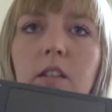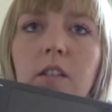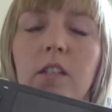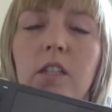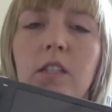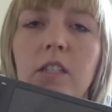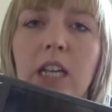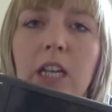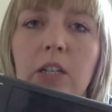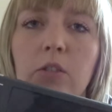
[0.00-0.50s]

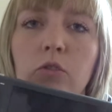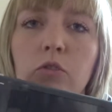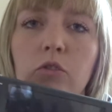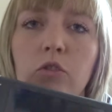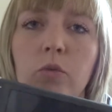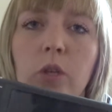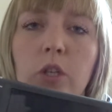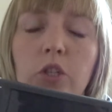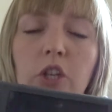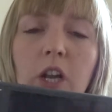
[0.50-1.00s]
Nintendo
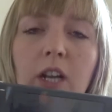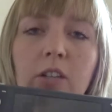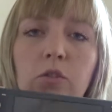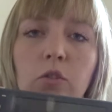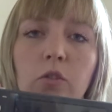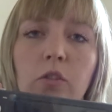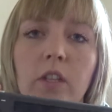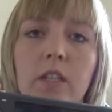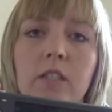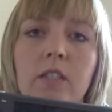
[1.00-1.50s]
Switch. I
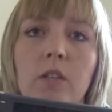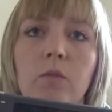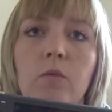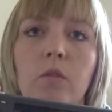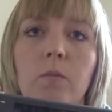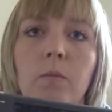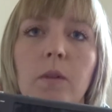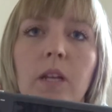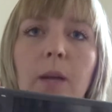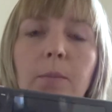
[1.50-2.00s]
took this in
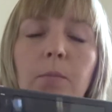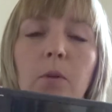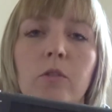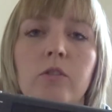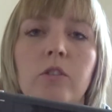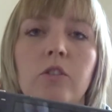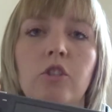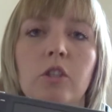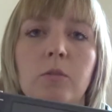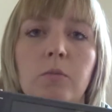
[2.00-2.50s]
with me. I
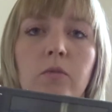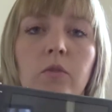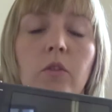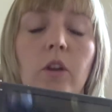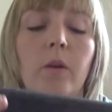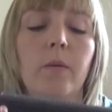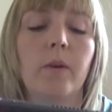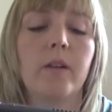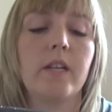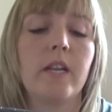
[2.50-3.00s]
bought it just before
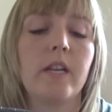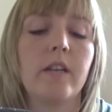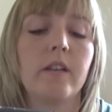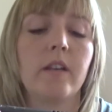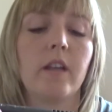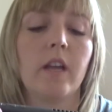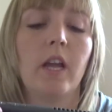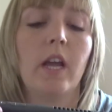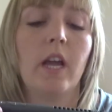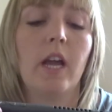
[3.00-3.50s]
I went
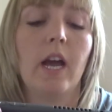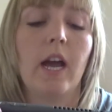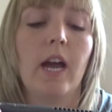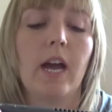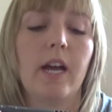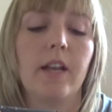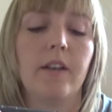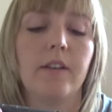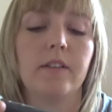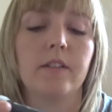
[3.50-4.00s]
in,
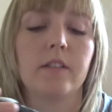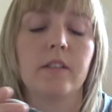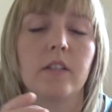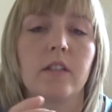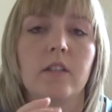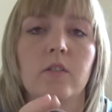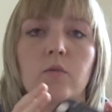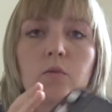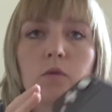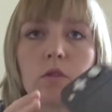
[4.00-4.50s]
and
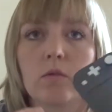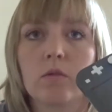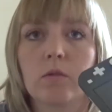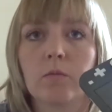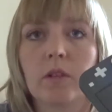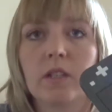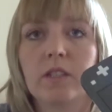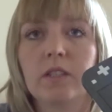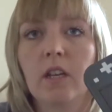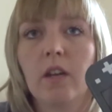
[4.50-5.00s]
this
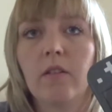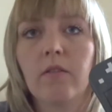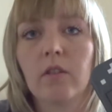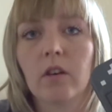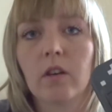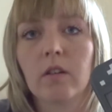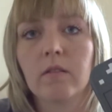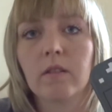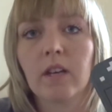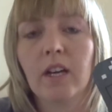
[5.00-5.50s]
was my
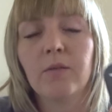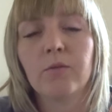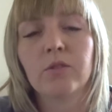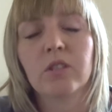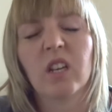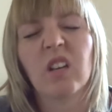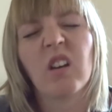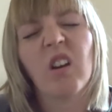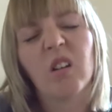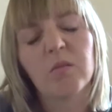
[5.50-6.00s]
saviour. I
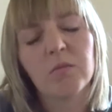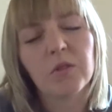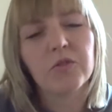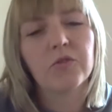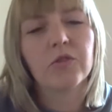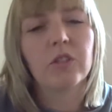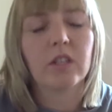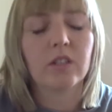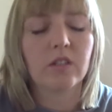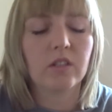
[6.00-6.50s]
was like, oh, I'm
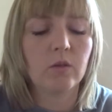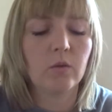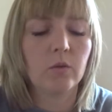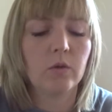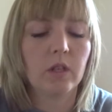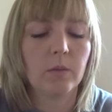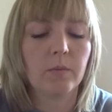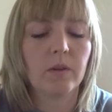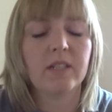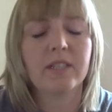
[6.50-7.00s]
not really going to
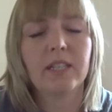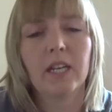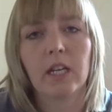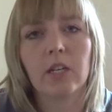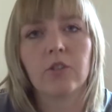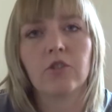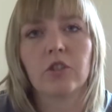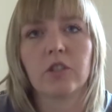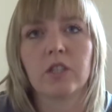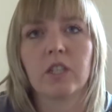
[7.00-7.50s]
use it, but I'll
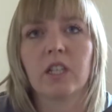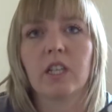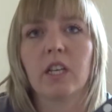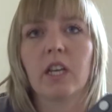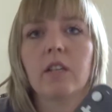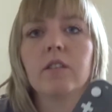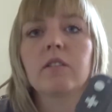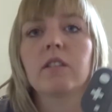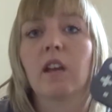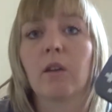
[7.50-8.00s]
take it just in
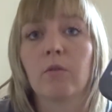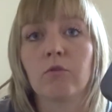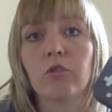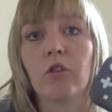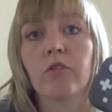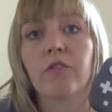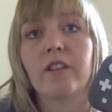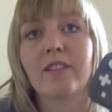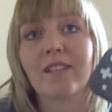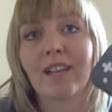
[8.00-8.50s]
case. I was
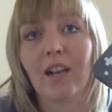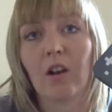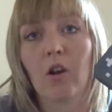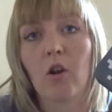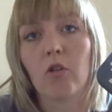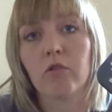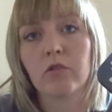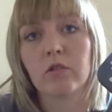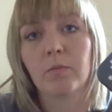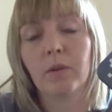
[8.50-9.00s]
on this a
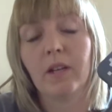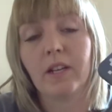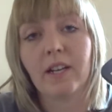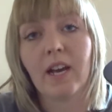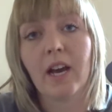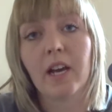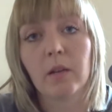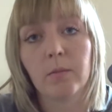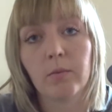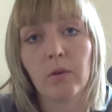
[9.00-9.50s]
lot, playing
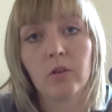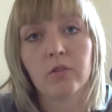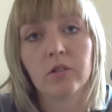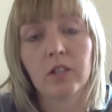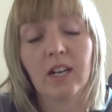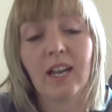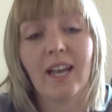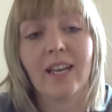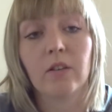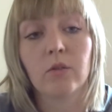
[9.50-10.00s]
Harry
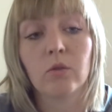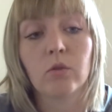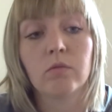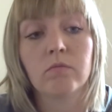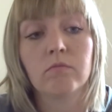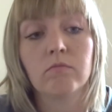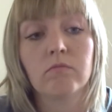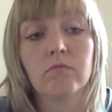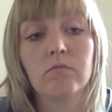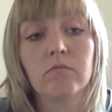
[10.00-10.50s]
Potter Lego,
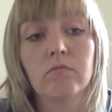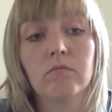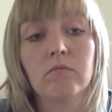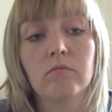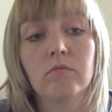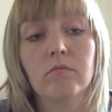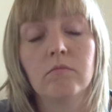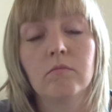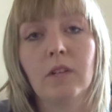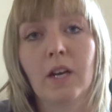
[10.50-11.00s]

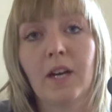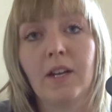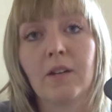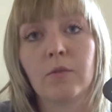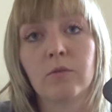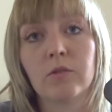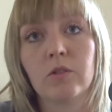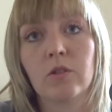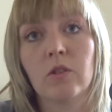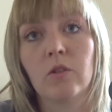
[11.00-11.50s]
and
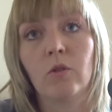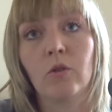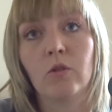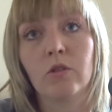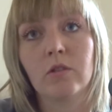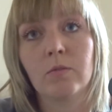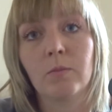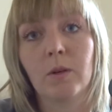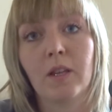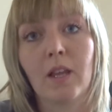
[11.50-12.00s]
I was
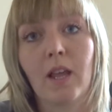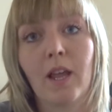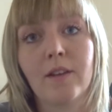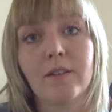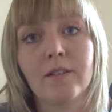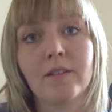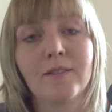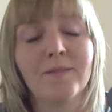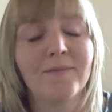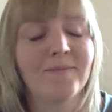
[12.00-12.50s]
hooked by the
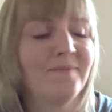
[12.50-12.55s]
end.